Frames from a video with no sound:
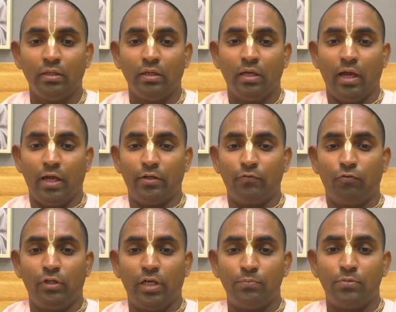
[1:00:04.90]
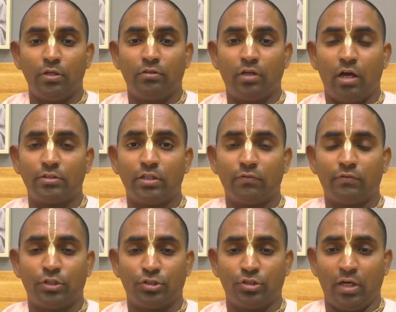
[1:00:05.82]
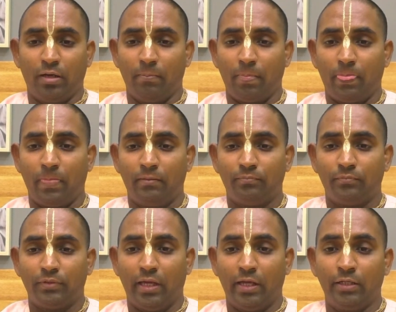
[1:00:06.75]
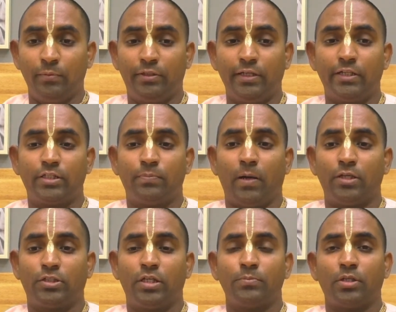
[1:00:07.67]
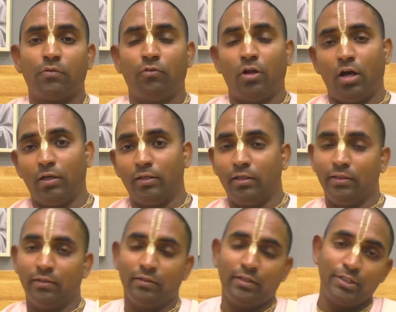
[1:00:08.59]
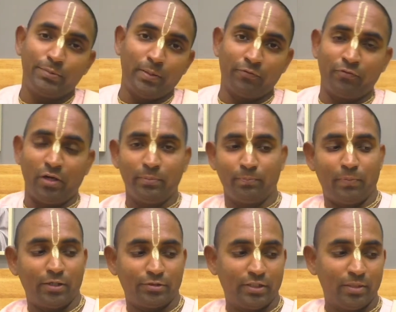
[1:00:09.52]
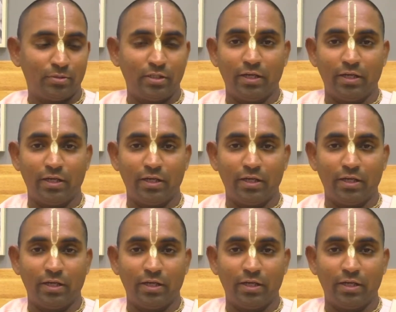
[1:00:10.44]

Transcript: And fully absorbed thoughts of Krishna, and imitates pastimes of Lord. He is performing pastimes like